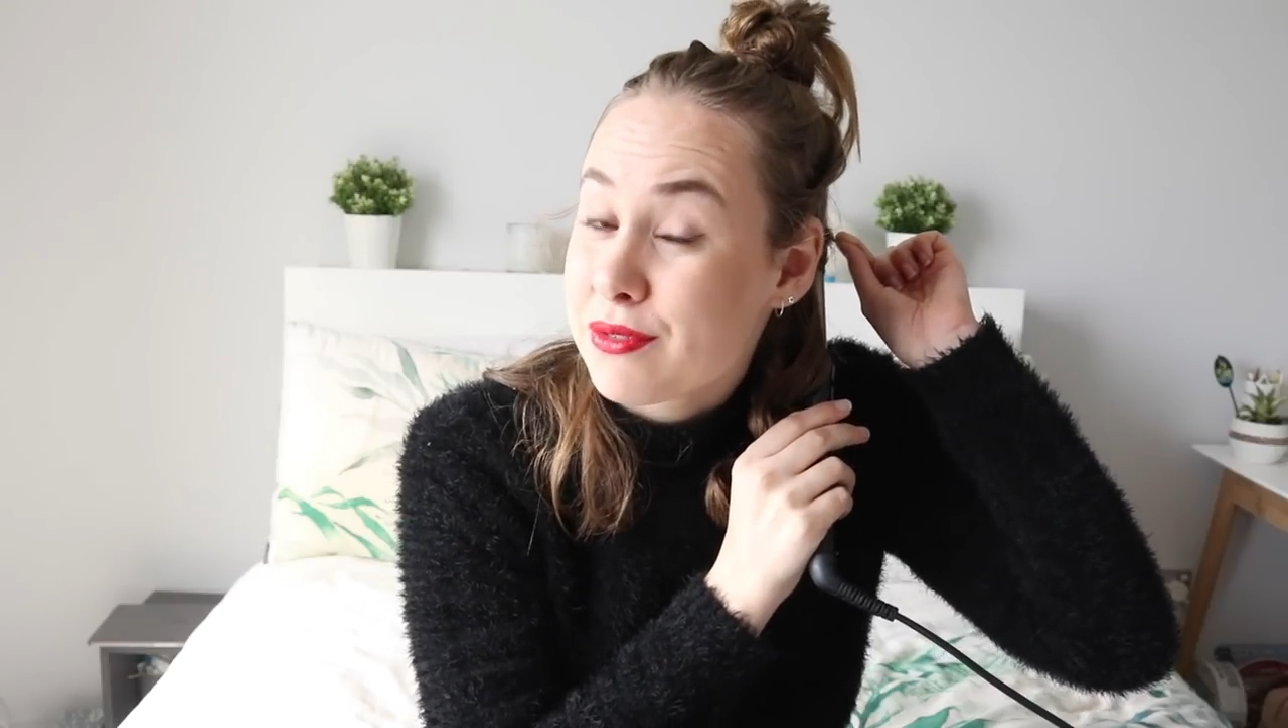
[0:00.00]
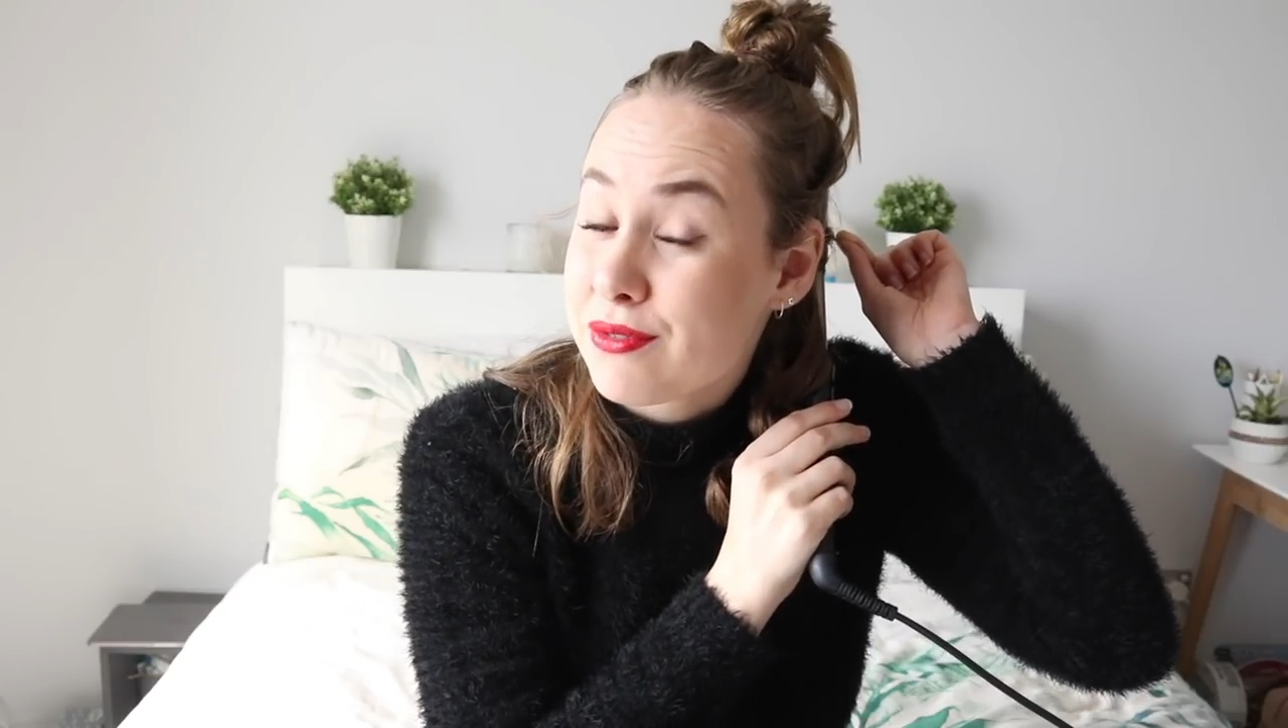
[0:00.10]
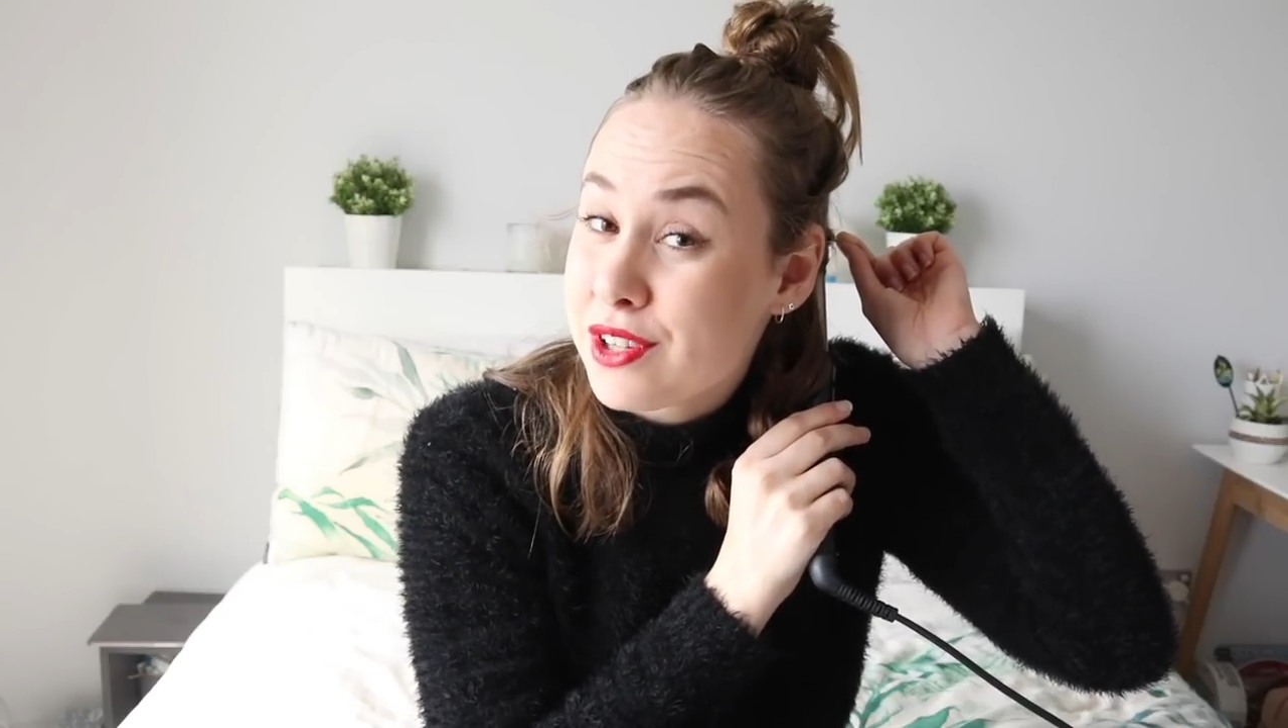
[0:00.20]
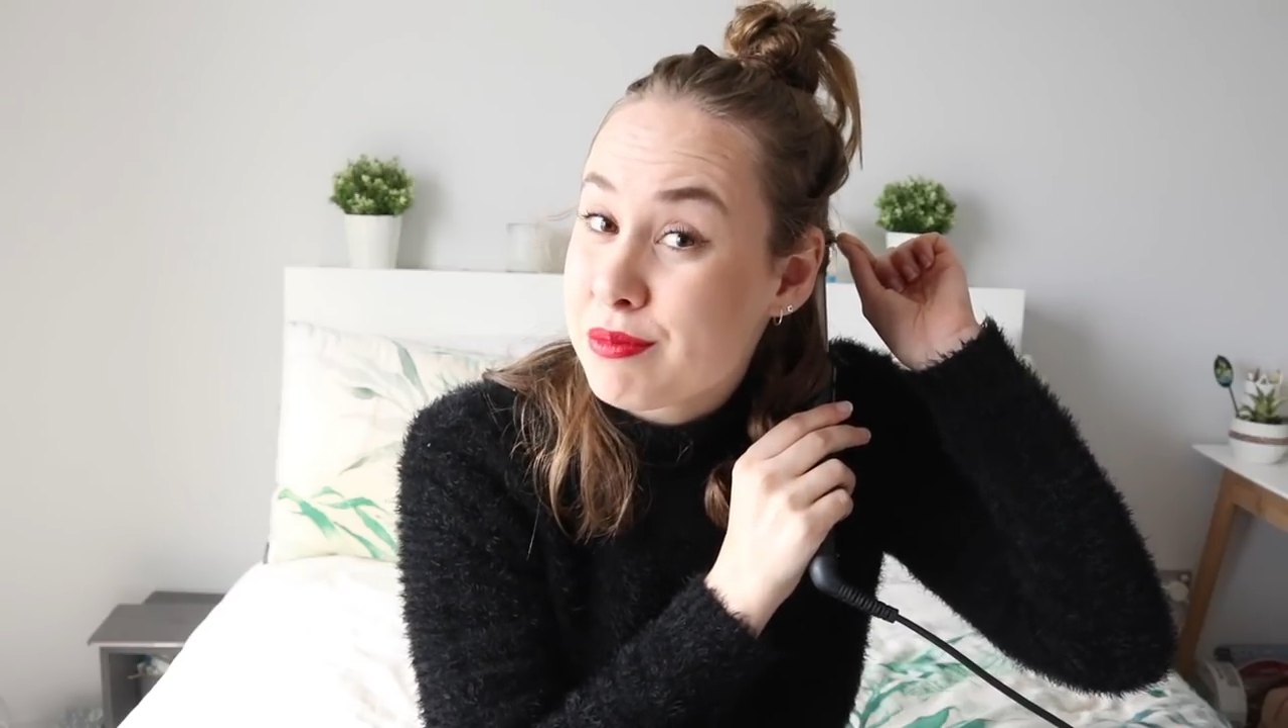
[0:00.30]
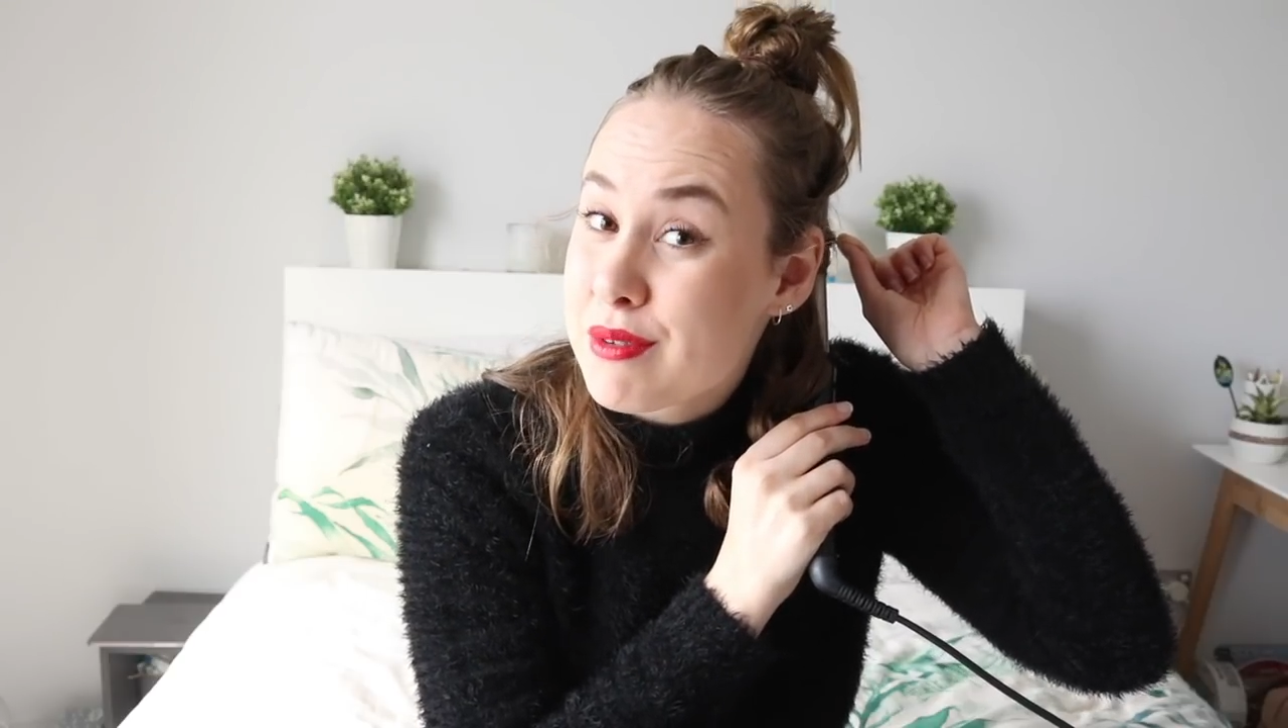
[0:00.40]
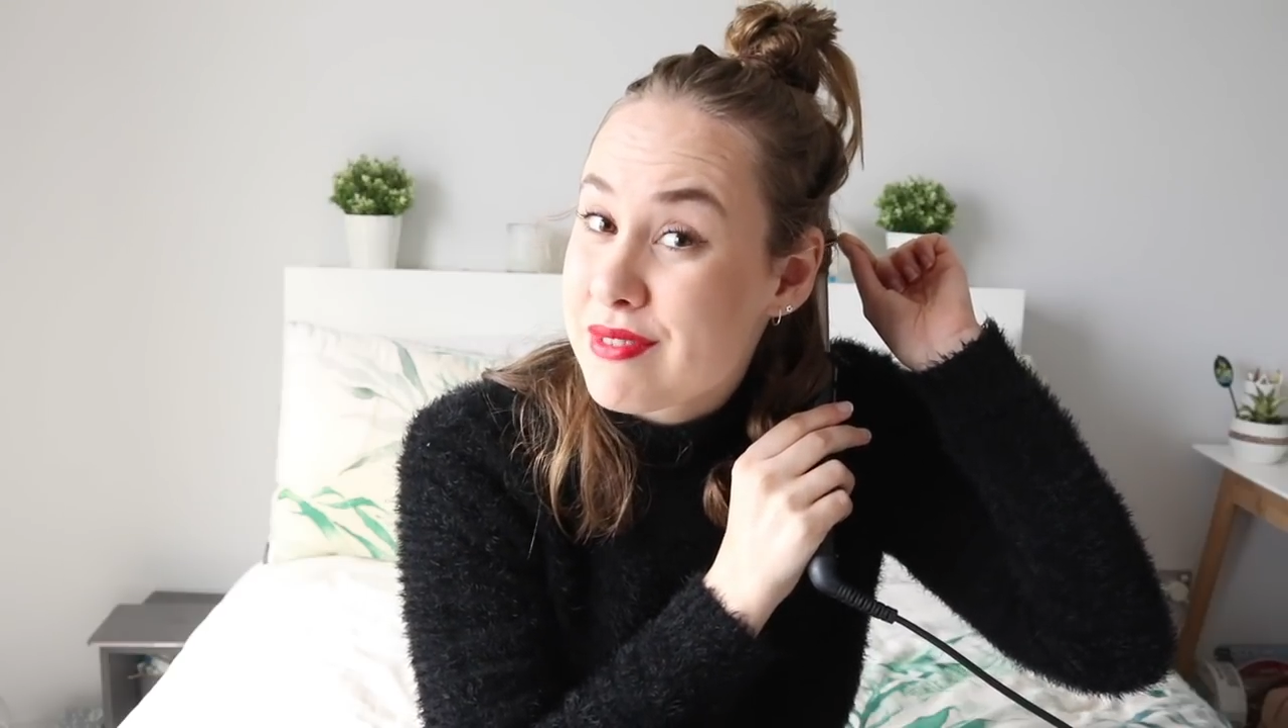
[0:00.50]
film a